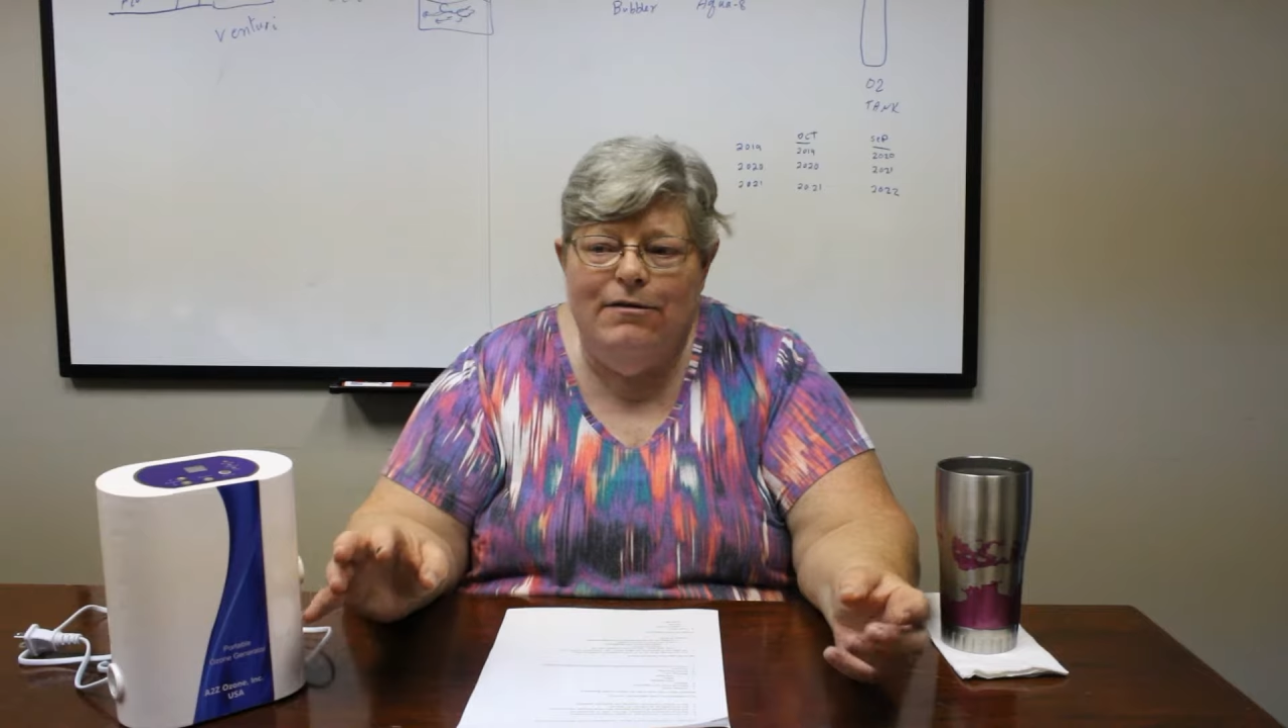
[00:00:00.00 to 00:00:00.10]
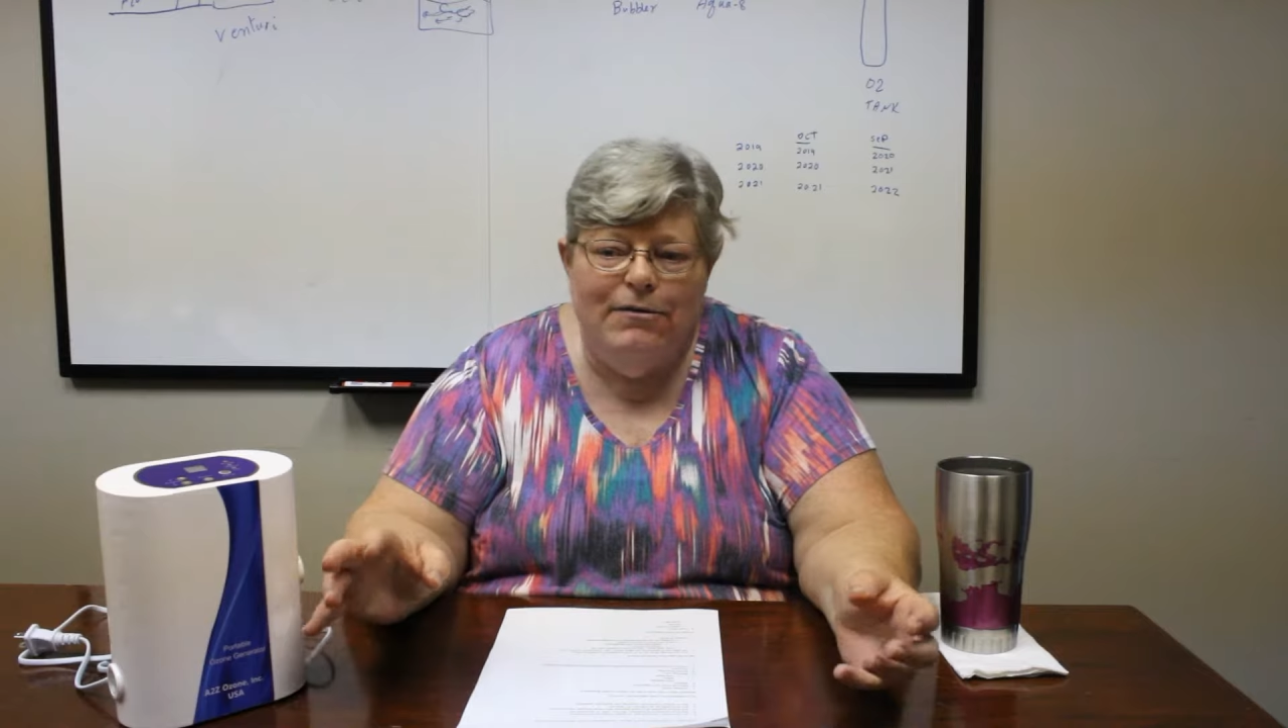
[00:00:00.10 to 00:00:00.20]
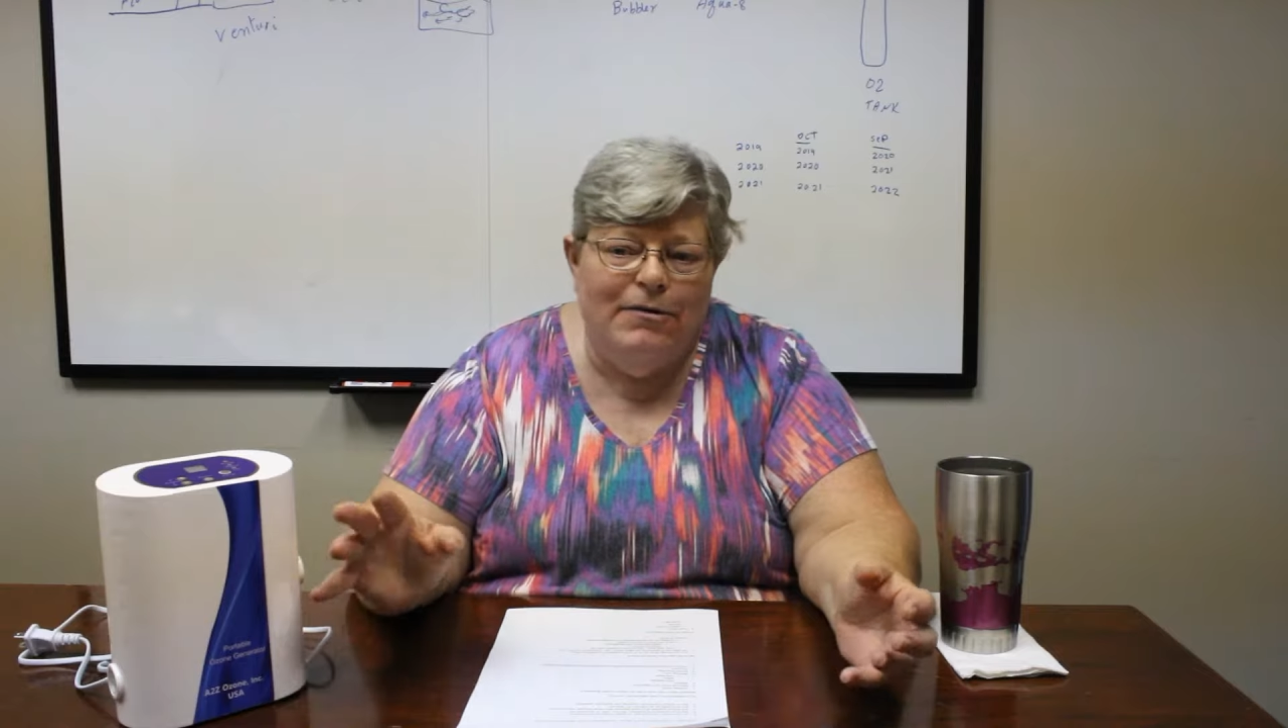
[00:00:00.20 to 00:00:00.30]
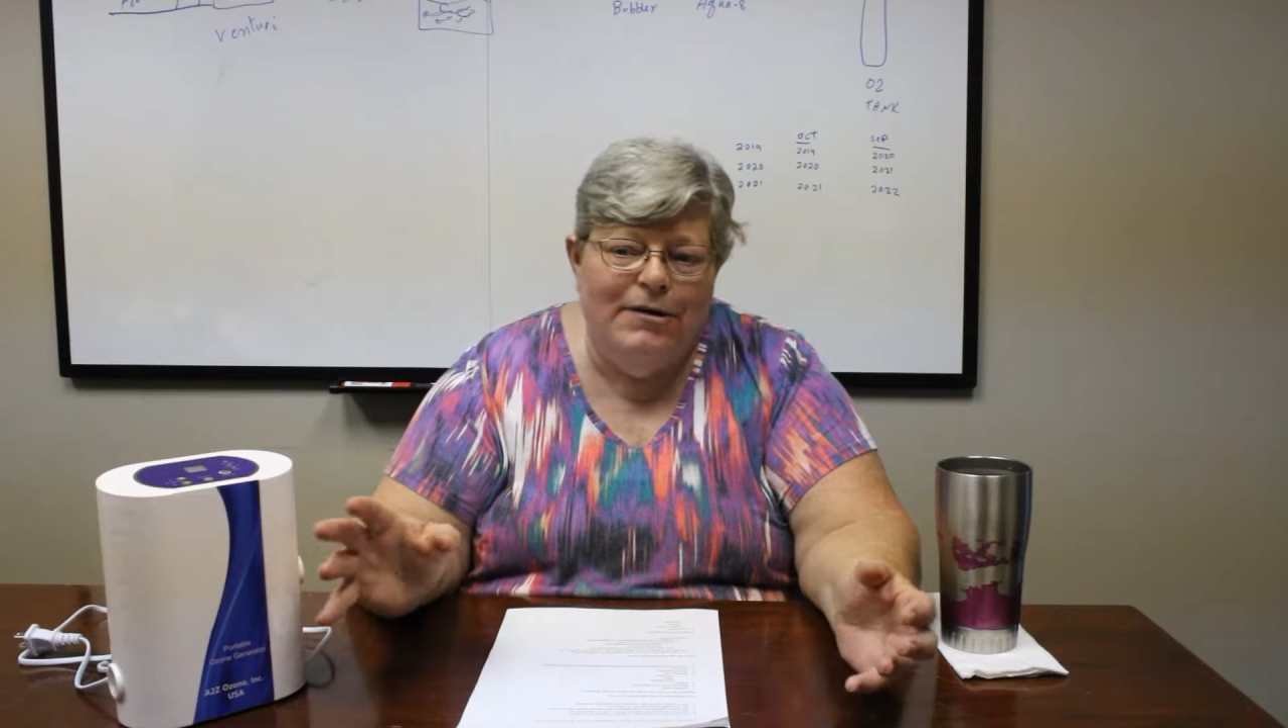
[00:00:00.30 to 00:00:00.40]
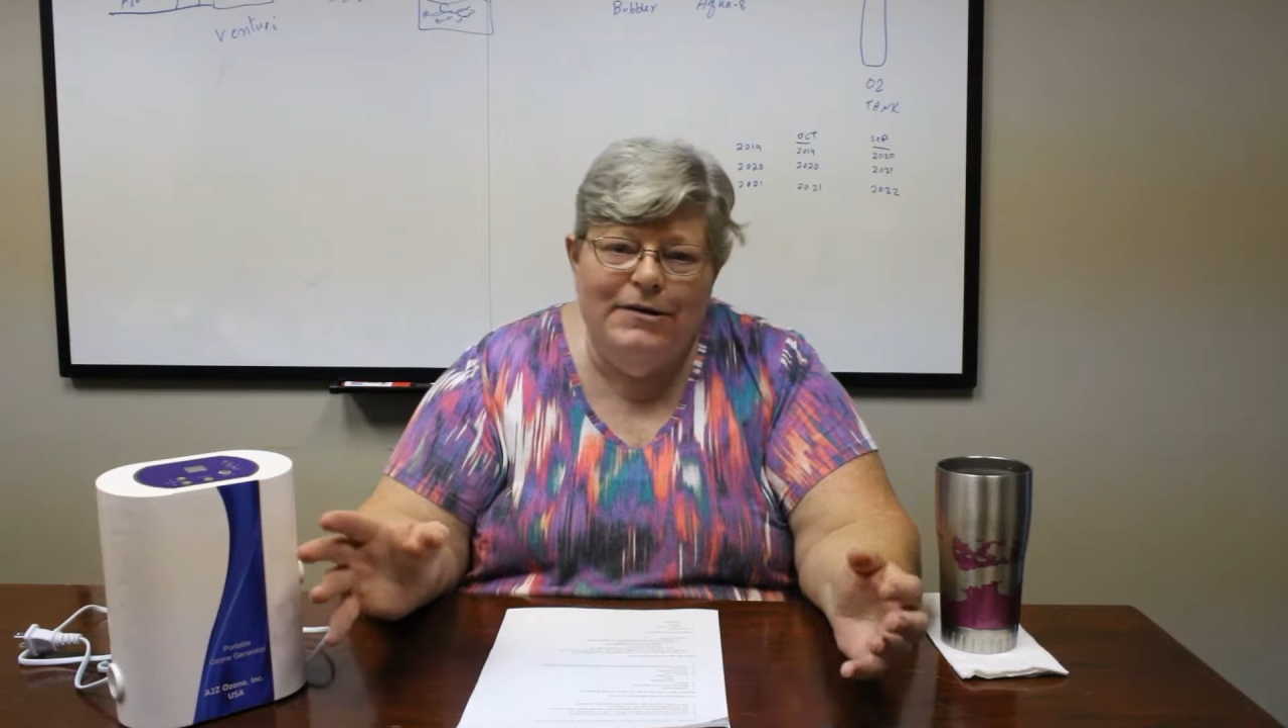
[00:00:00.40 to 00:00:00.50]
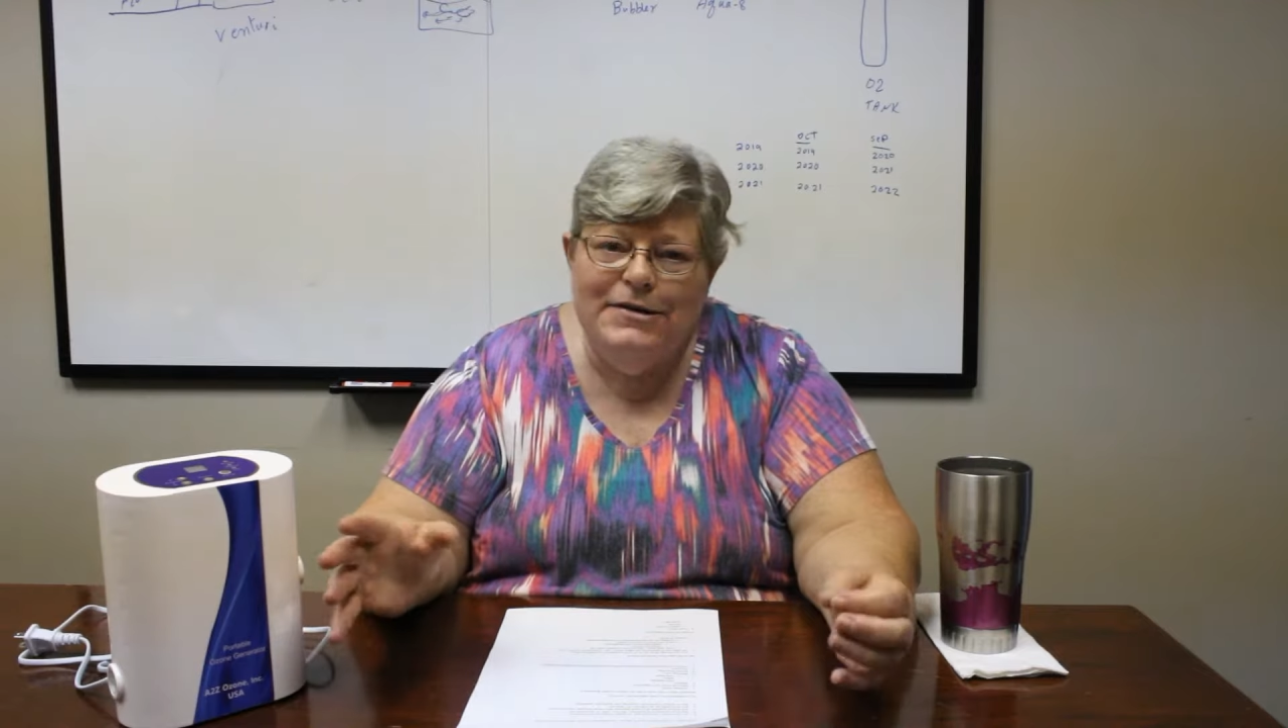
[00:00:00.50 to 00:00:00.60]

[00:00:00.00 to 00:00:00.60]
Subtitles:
or